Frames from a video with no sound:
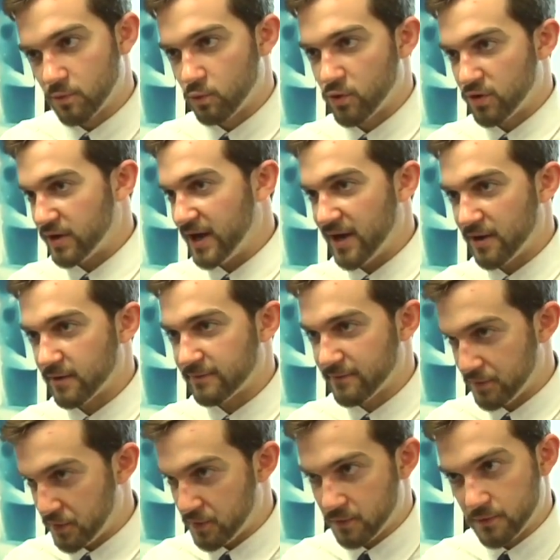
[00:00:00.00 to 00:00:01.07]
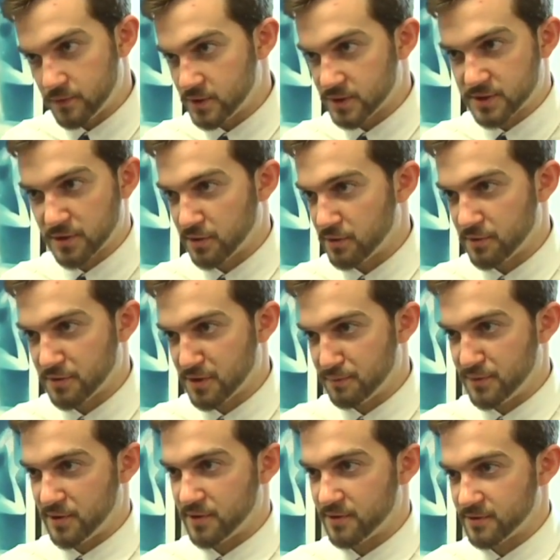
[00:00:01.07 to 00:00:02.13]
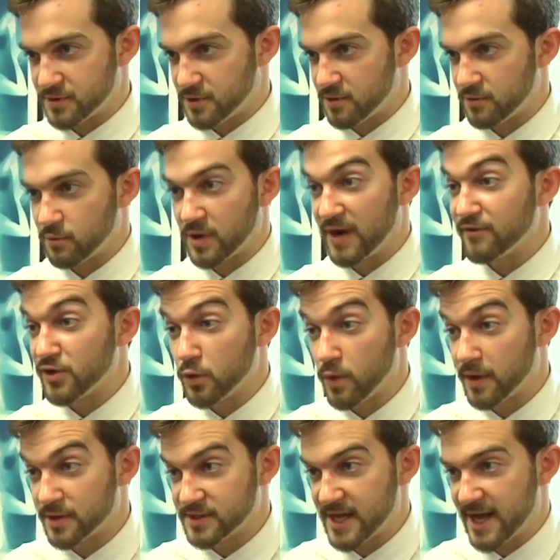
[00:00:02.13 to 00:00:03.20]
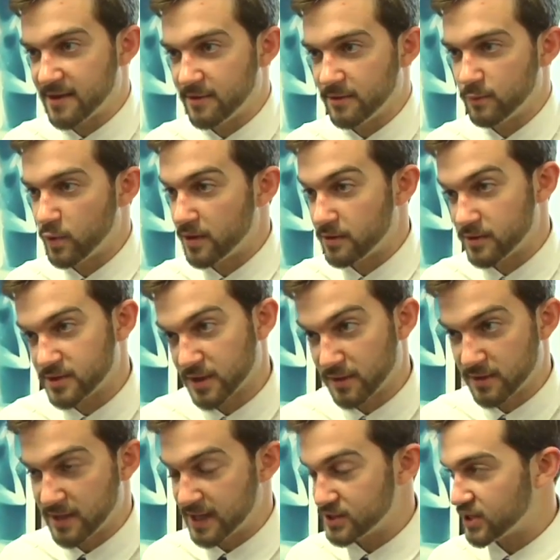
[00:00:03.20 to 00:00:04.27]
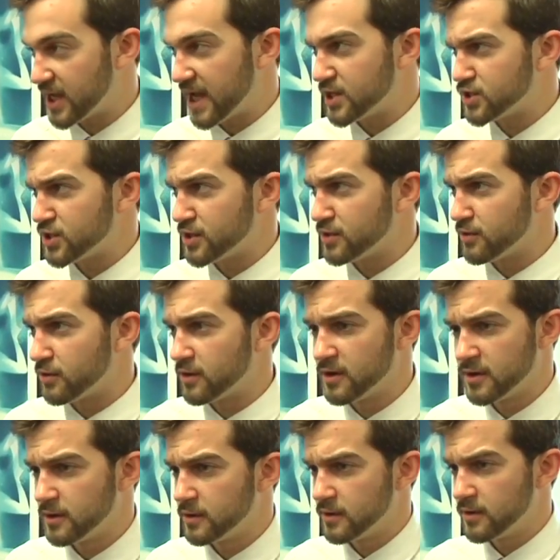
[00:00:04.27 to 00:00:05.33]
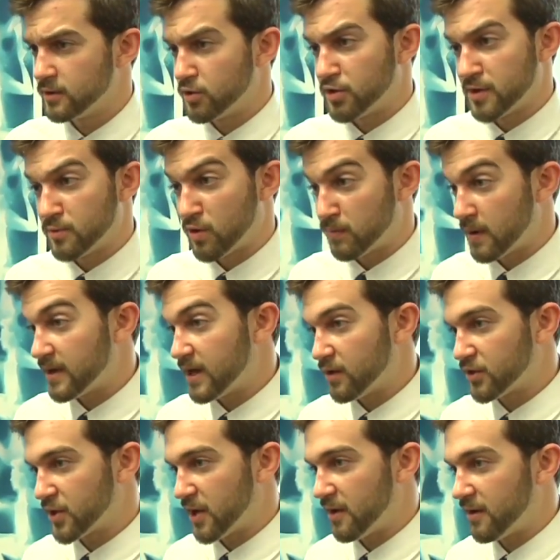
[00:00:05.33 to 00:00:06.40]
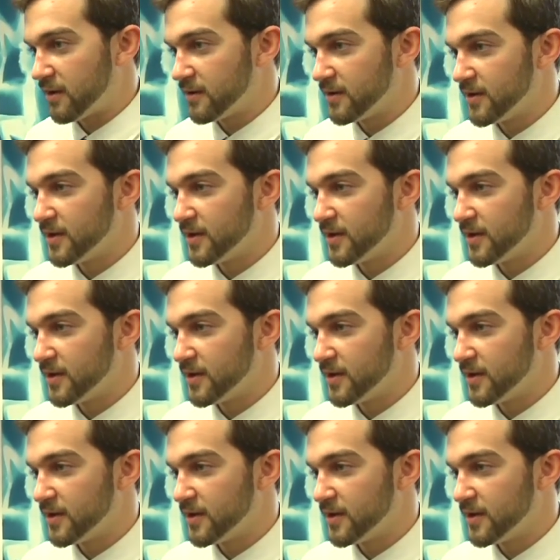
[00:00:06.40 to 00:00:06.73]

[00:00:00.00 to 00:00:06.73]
We're here for you just to learn computers or whatever you want to tackle, whether it's education or learning more about healthcare.